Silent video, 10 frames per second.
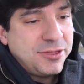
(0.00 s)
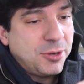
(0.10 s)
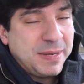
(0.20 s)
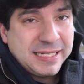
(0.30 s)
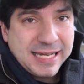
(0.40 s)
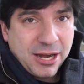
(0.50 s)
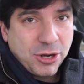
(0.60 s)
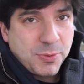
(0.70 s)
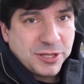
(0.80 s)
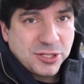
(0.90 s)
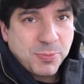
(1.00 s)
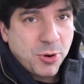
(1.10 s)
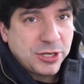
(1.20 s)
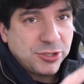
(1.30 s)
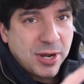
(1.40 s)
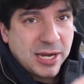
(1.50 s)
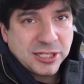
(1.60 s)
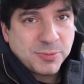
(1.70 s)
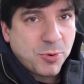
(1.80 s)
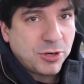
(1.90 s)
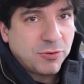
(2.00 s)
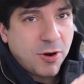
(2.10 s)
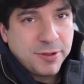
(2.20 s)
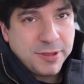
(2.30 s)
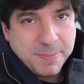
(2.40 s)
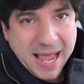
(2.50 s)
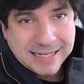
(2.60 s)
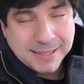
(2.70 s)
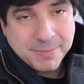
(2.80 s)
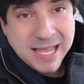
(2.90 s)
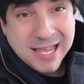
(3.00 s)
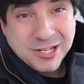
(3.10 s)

They'll be standard with the Sport exhaust, the Sport Corona, the PASM.